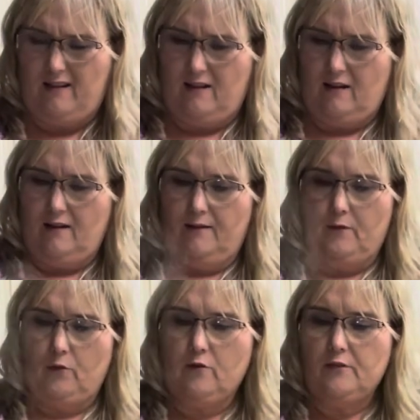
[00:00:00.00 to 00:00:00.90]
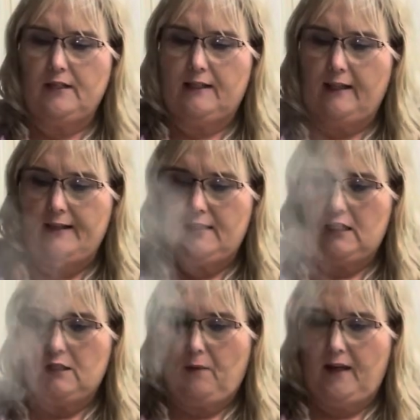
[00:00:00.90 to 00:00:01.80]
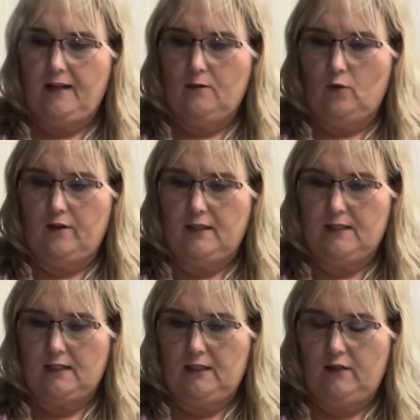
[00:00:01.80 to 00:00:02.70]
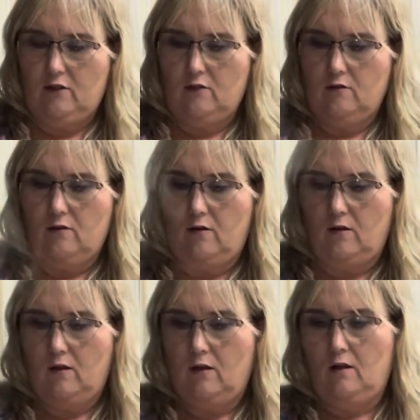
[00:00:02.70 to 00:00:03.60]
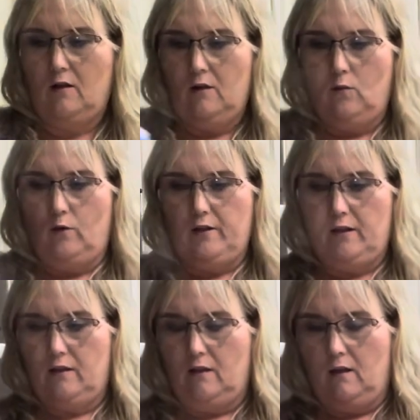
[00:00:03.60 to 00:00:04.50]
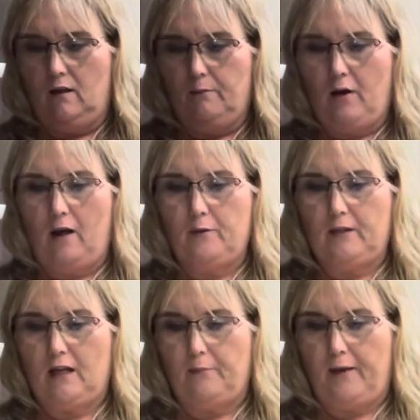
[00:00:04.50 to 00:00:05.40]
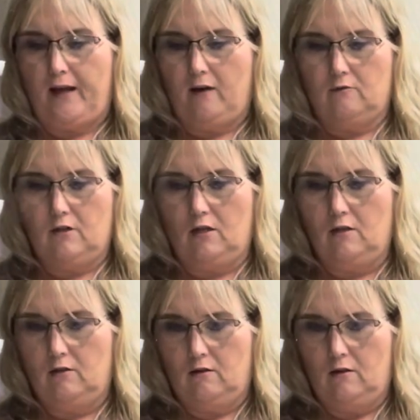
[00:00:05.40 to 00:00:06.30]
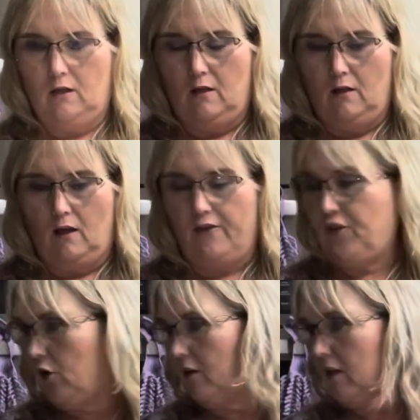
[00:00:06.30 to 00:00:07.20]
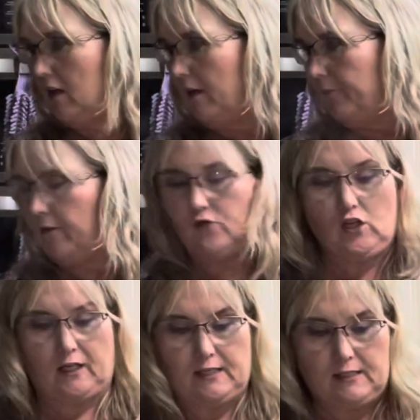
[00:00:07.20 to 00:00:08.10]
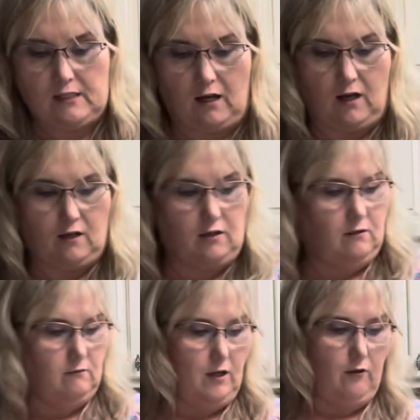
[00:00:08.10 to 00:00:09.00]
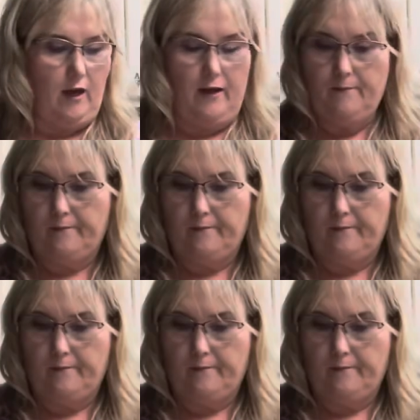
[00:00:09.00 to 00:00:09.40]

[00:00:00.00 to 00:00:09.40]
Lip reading: But we're going to deglaze this pan with this in here with probably about 1/3 cup of chicken stock. Okay?